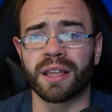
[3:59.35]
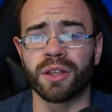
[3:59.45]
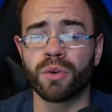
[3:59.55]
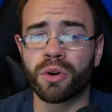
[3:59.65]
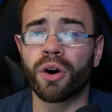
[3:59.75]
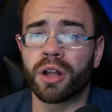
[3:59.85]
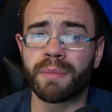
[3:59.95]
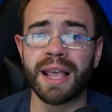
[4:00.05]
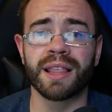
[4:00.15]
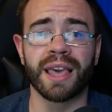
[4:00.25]
You could
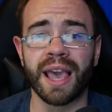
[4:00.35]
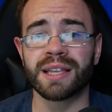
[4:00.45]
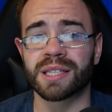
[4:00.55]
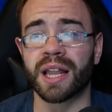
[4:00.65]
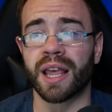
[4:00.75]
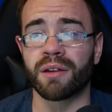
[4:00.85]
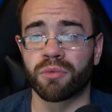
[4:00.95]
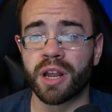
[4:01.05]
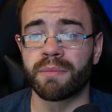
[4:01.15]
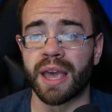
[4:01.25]
make the case that a
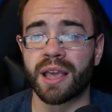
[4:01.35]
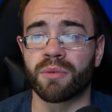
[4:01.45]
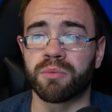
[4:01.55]
remake